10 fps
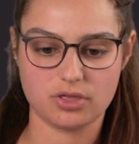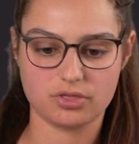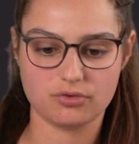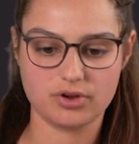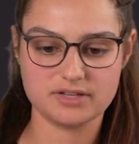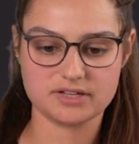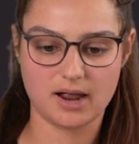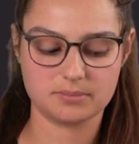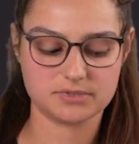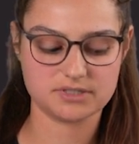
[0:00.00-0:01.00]
3
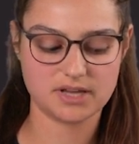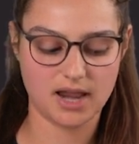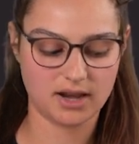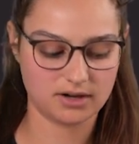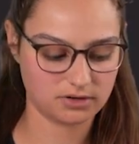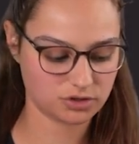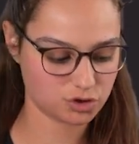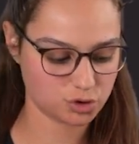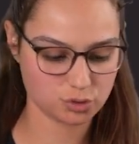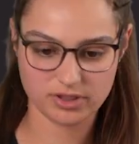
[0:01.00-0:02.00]
times 10
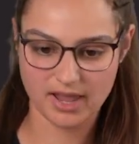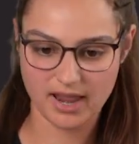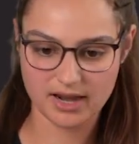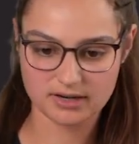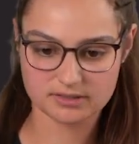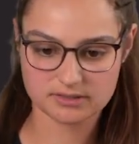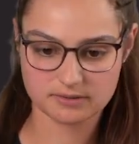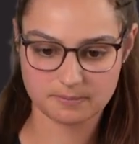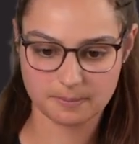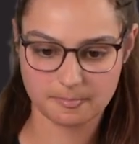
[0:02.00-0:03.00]
to the 8.
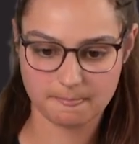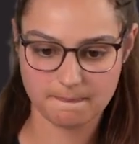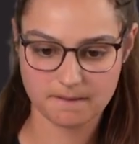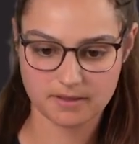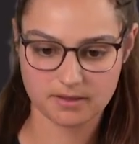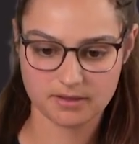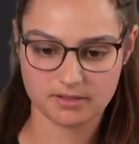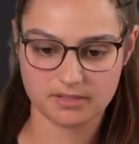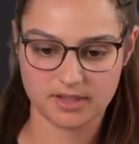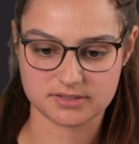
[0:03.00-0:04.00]

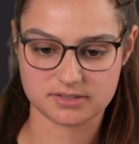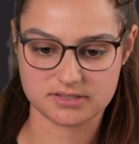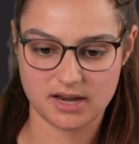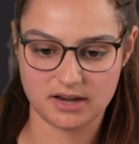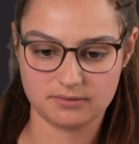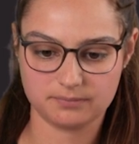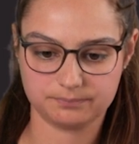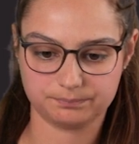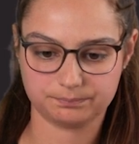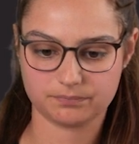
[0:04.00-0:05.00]
That's a 10.
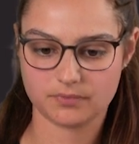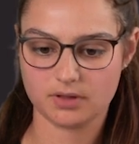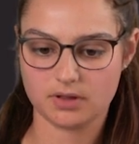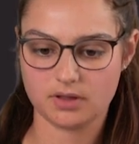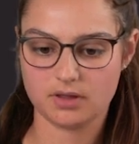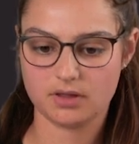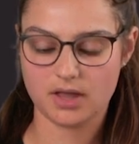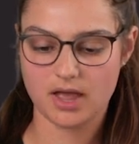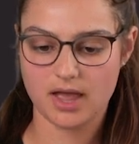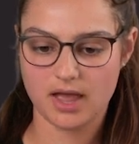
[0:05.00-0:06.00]

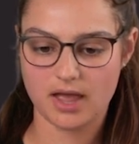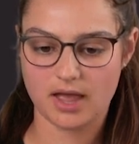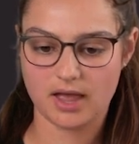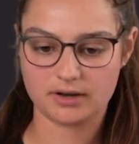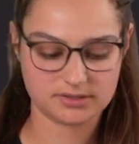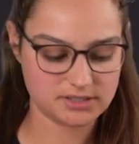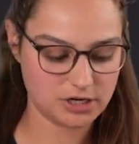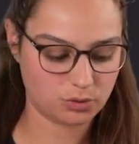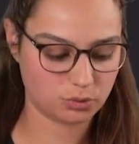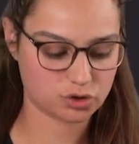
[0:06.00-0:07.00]
And it's
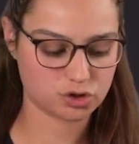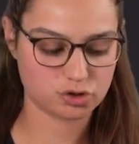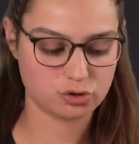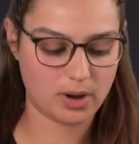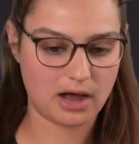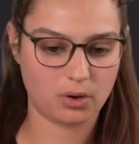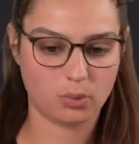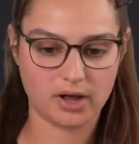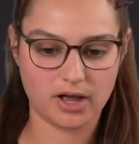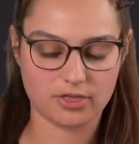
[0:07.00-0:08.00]
equals to
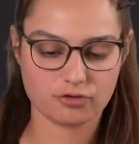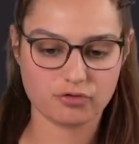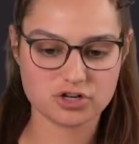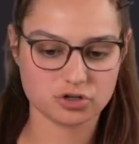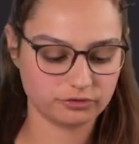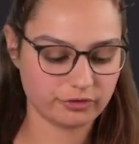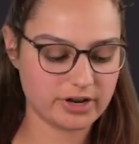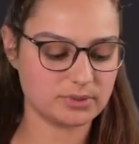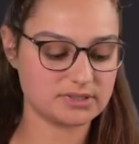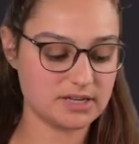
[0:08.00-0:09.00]
our threshold
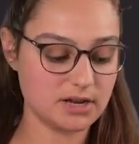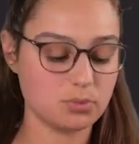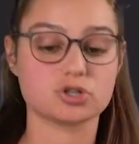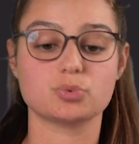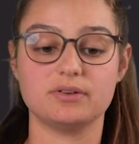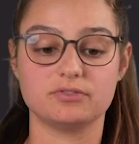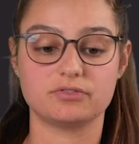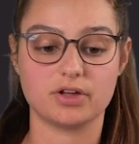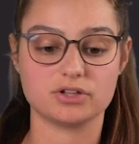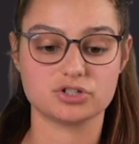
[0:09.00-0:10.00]
frequency, which
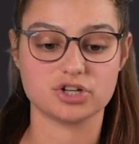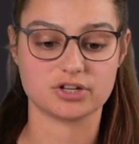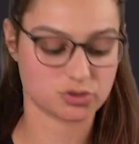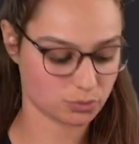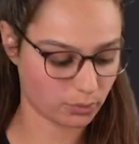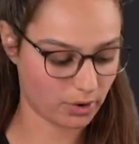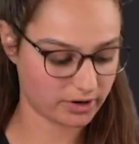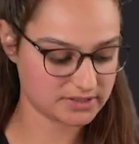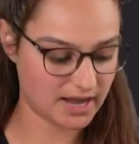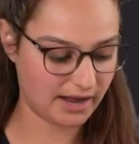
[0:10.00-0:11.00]
we've just
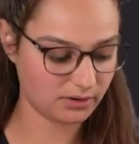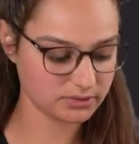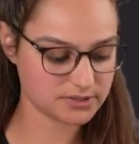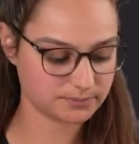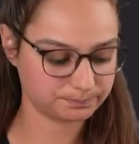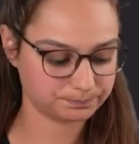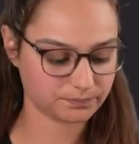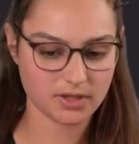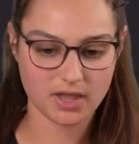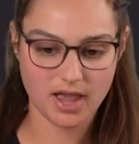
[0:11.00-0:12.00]
worked out.
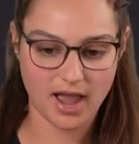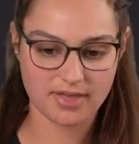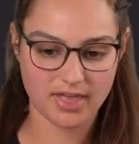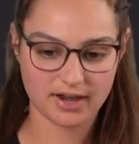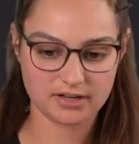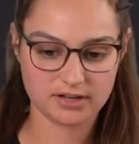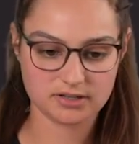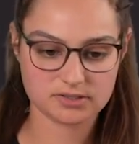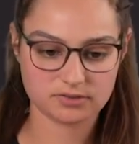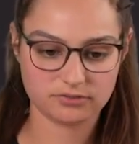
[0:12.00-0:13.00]
And that
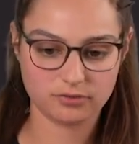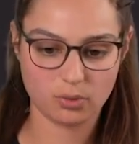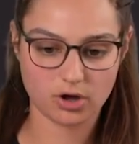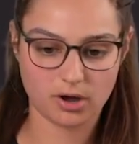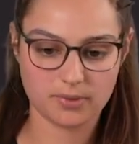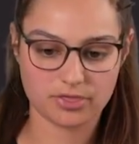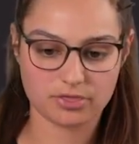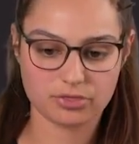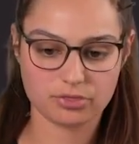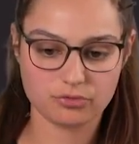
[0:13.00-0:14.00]
is
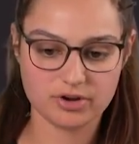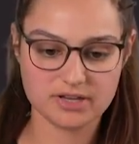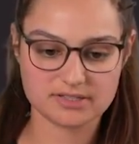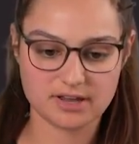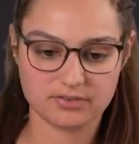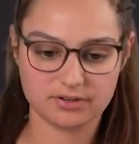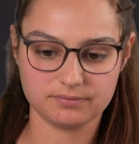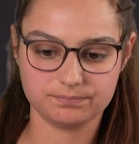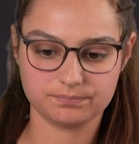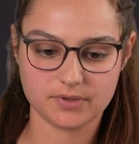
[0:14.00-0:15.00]
4,37